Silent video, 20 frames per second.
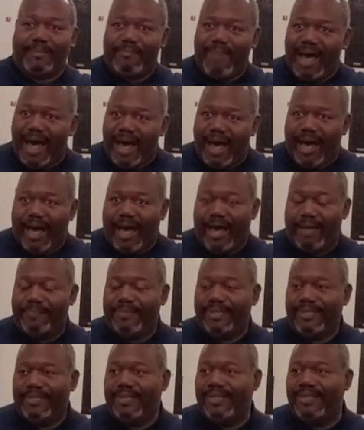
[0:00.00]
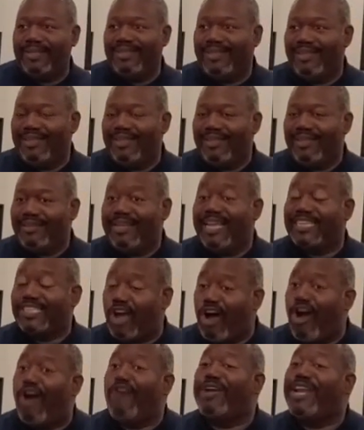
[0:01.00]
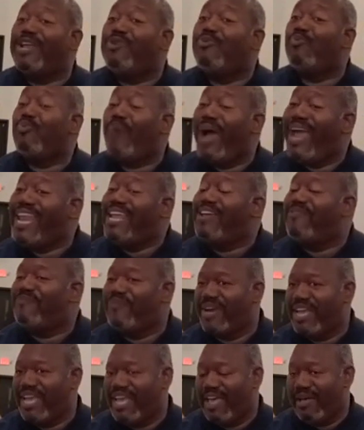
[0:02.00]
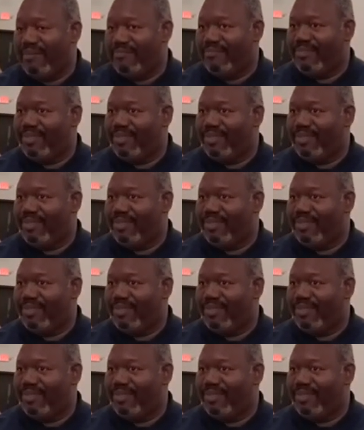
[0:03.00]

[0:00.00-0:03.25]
mob that's already waiting for him.